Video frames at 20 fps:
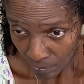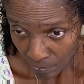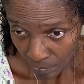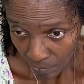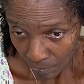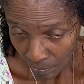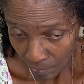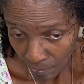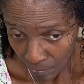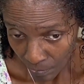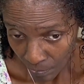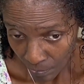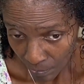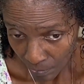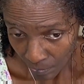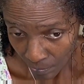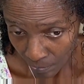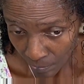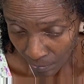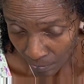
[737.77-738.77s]

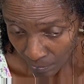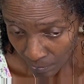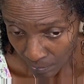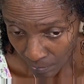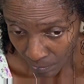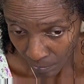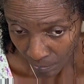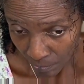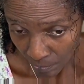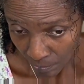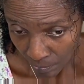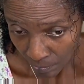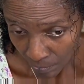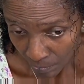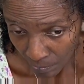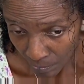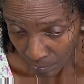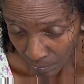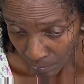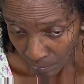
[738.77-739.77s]

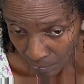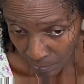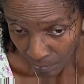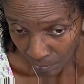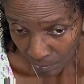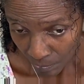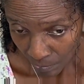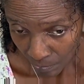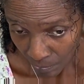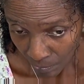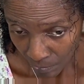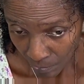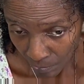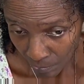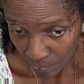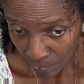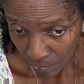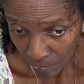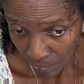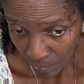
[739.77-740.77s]

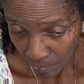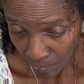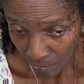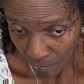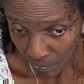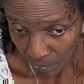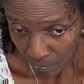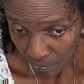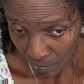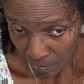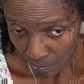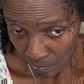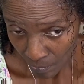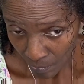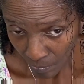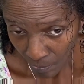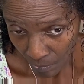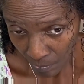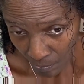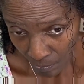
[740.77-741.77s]

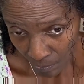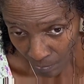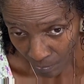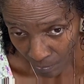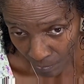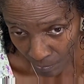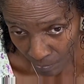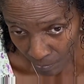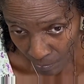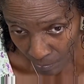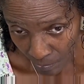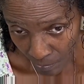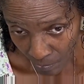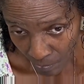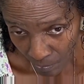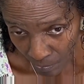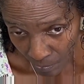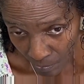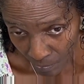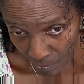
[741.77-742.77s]

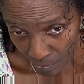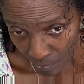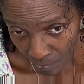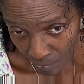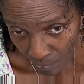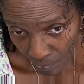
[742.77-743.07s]
(not speaking)